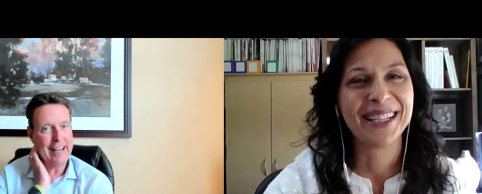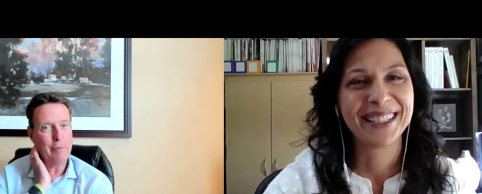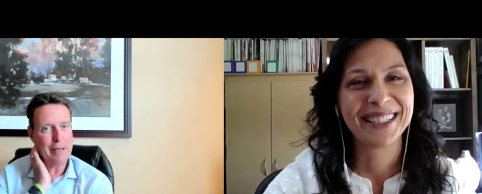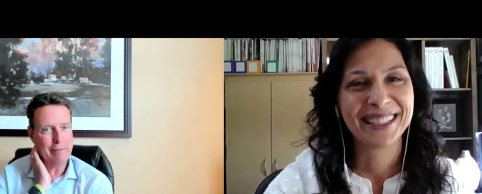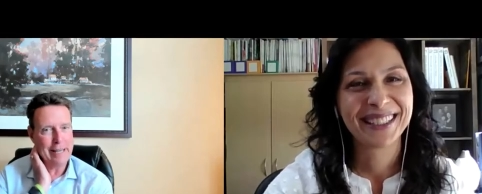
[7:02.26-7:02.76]
Speaker 1: helping
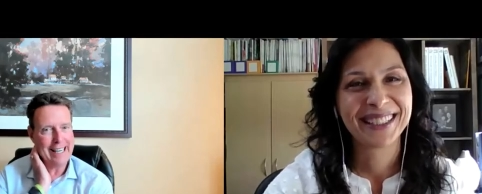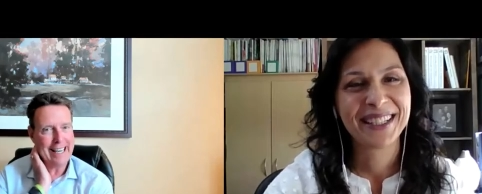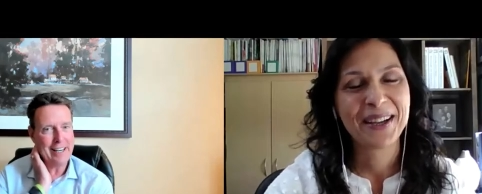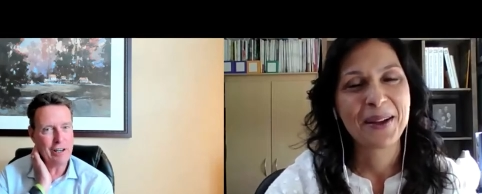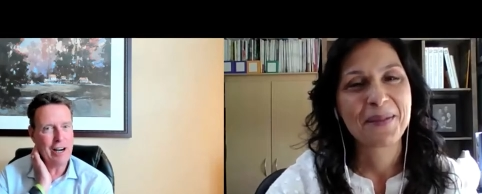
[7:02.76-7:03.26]
me get
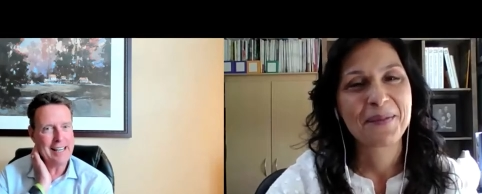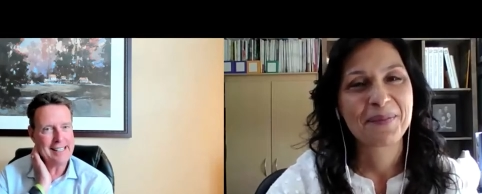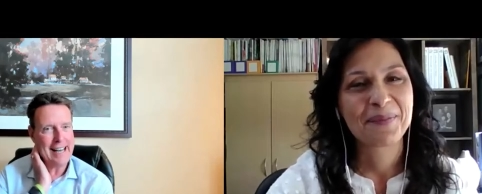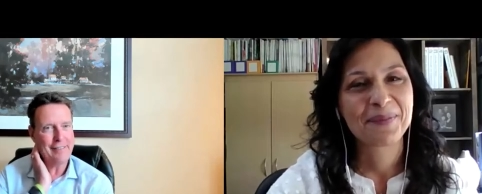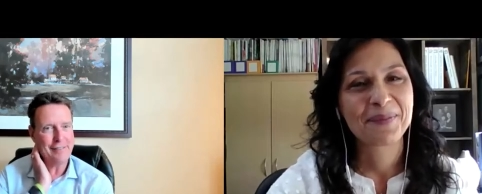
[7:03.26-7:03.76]
across
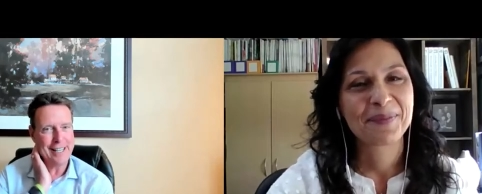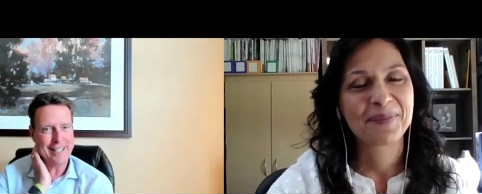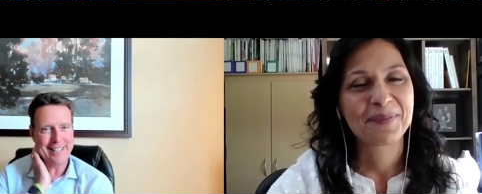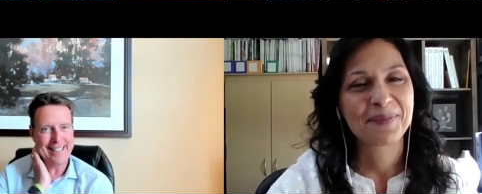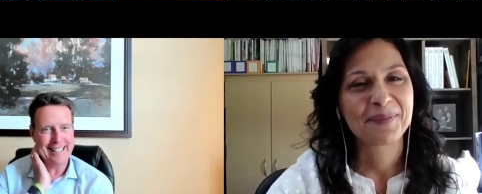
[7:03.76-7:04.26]
that finish
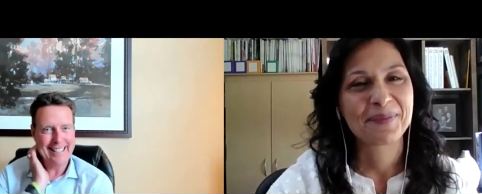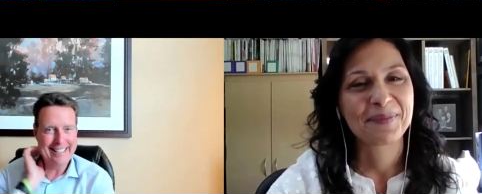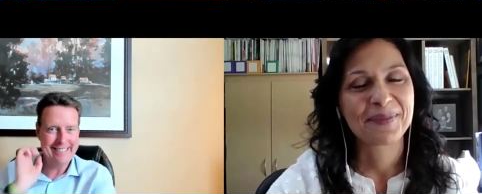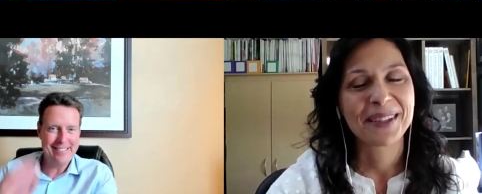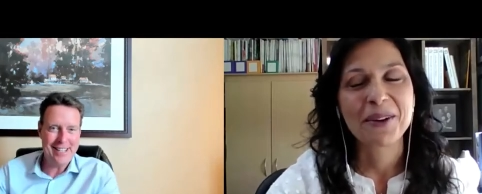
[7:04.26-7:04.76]
line. It
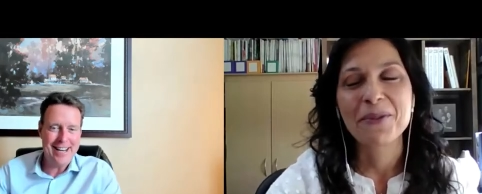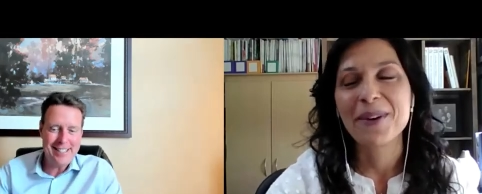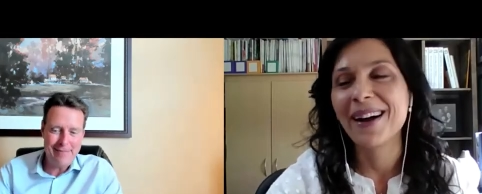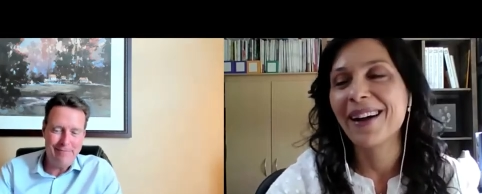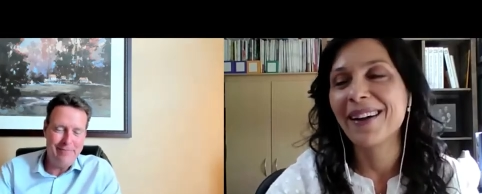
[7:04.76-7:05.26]
was awesome.
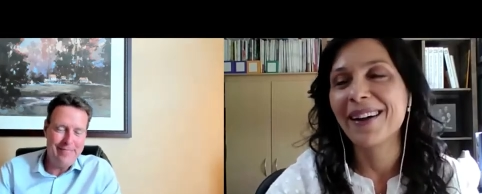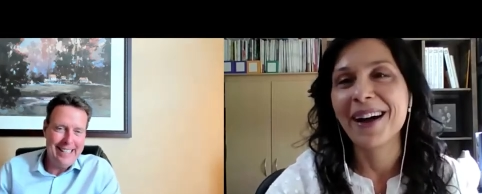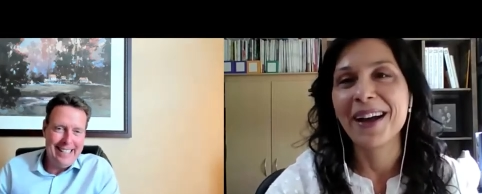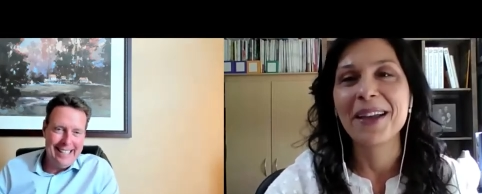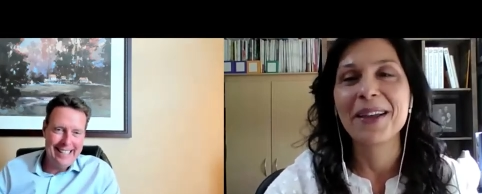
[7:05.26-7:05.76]
Speaker 2: Well,
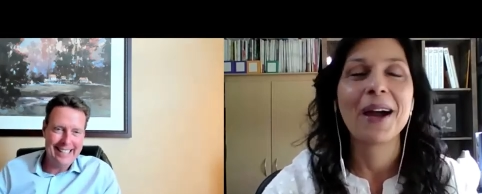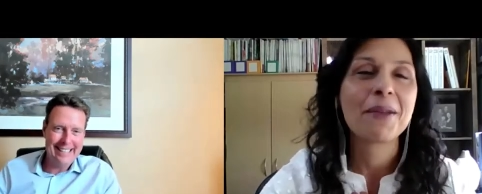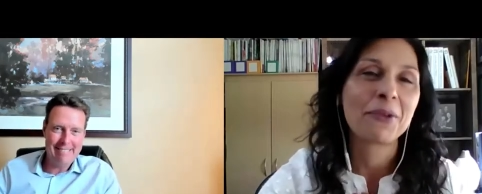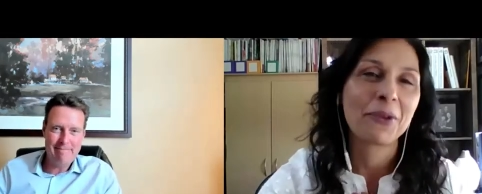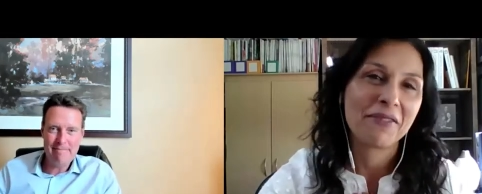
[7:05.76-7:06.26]
I
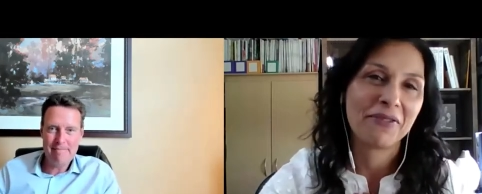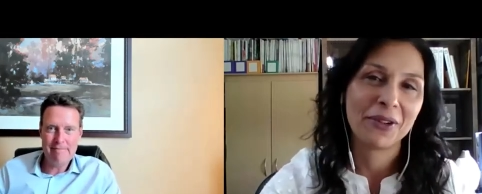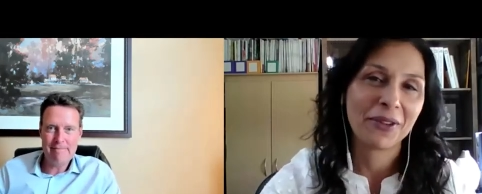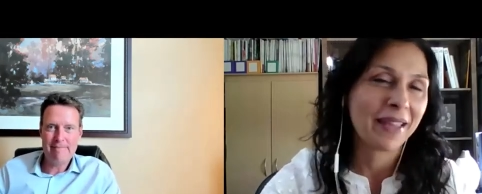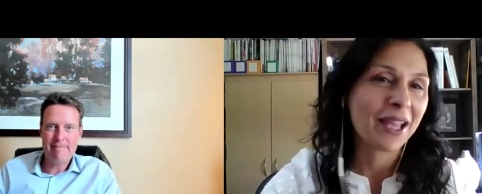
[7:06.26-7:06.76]
I'm
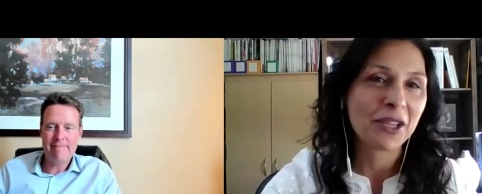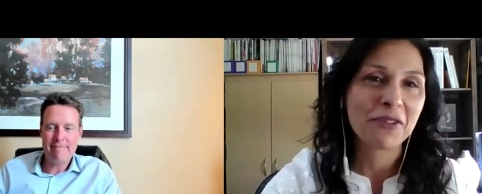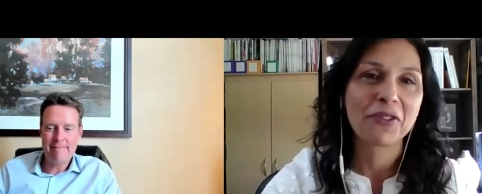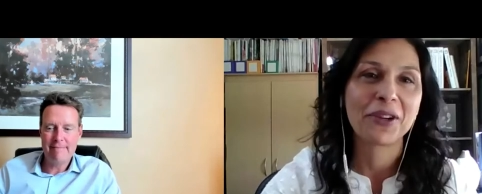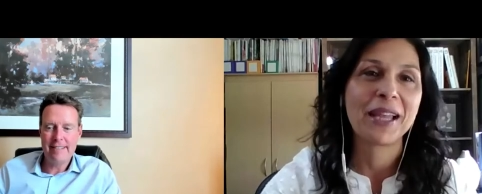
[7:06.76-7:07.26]
grateful. Thank you
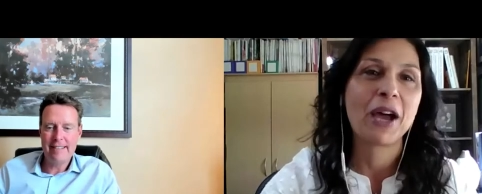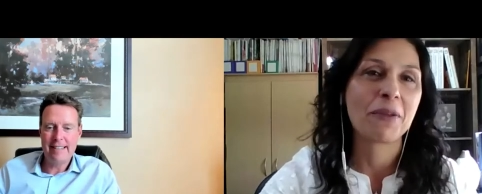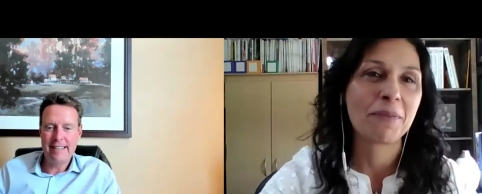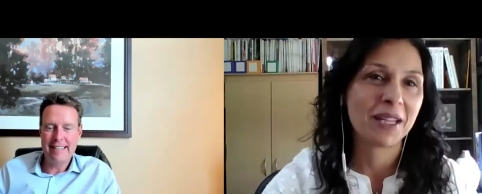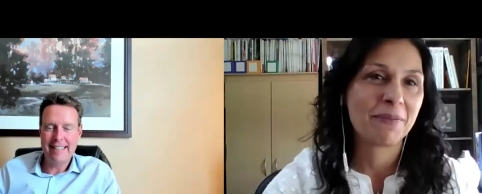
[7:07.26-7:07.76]
for
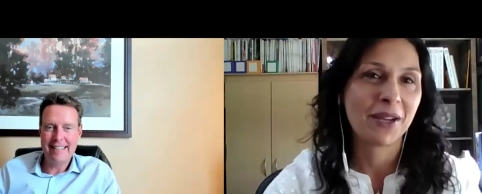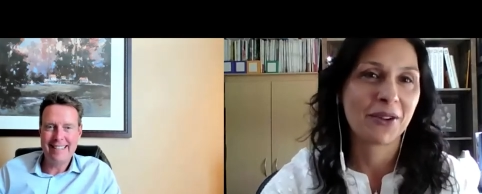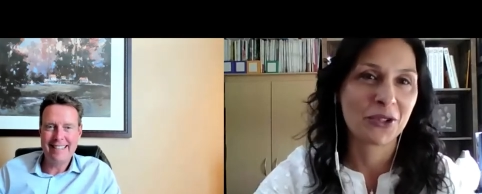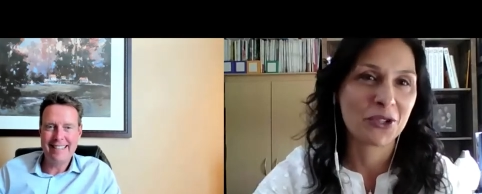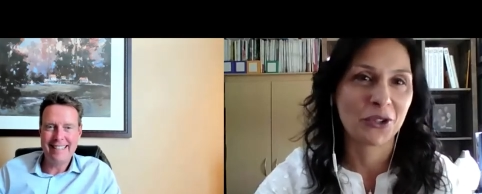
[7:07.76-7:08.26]
allowing me to be
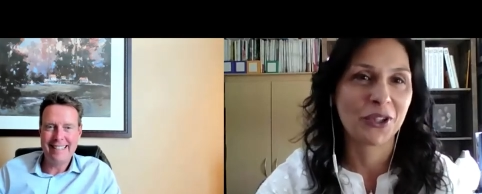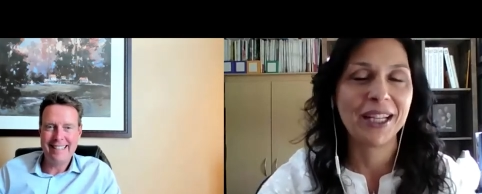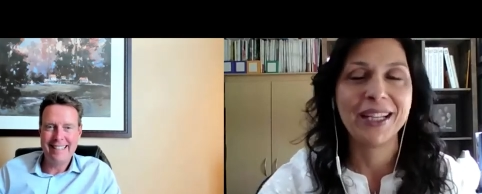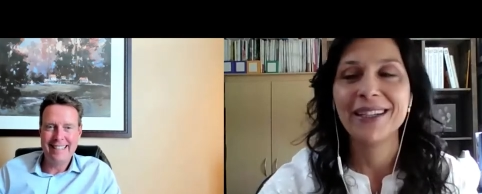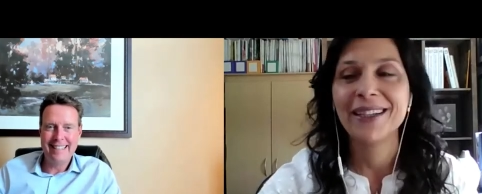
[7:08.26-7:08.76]
on your
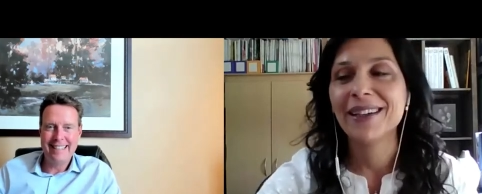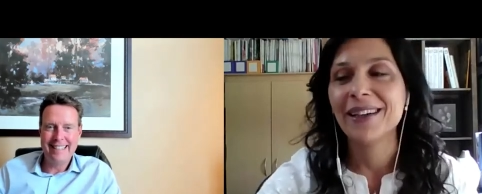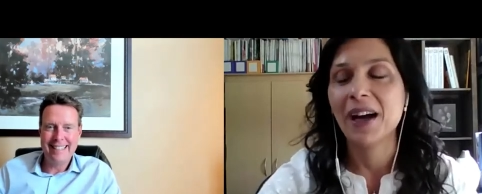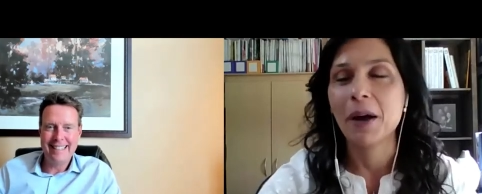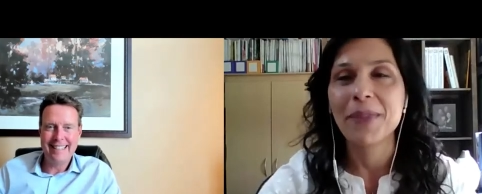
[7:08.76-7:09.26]
journey.
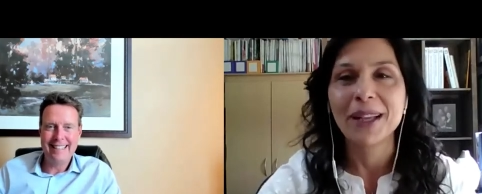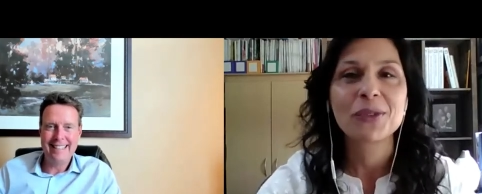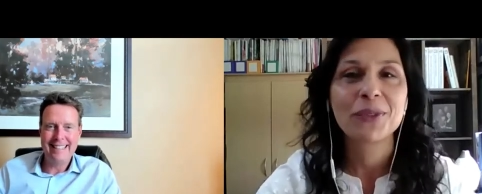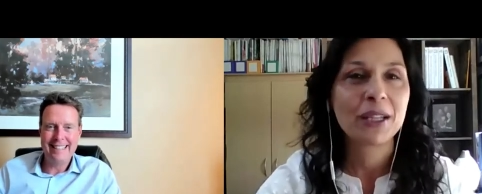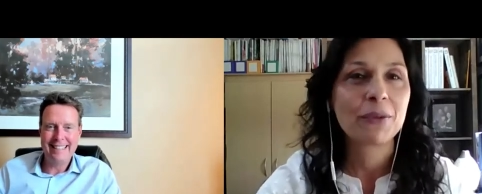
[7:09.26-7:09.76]
Um, that's
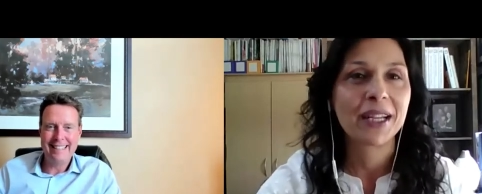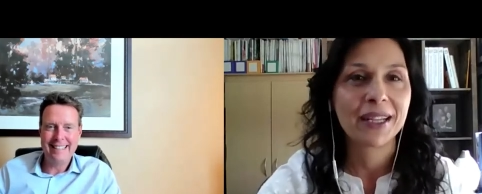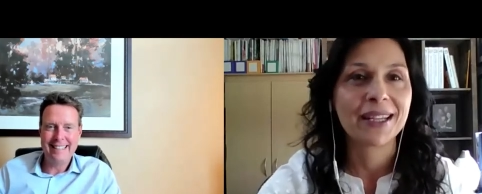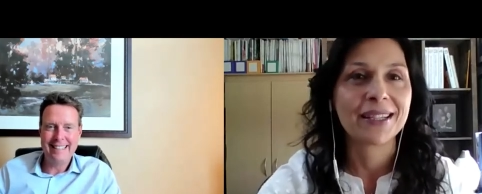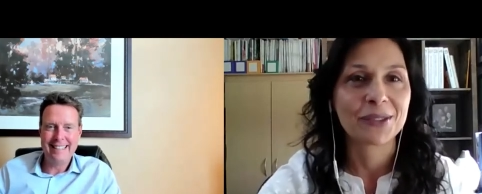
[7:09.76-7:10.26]
really what it
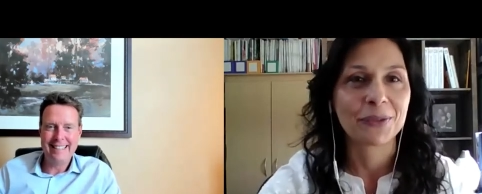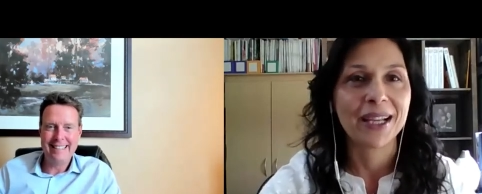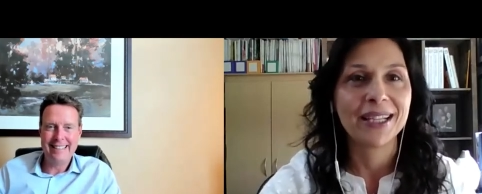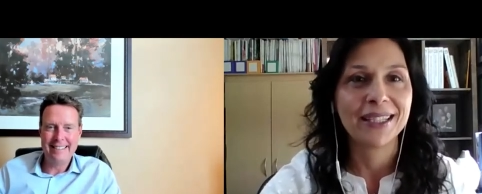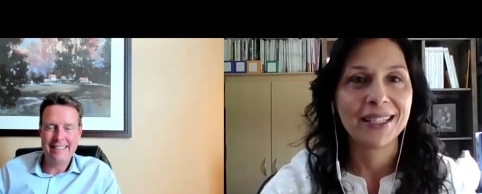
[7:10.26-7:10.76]
is, right?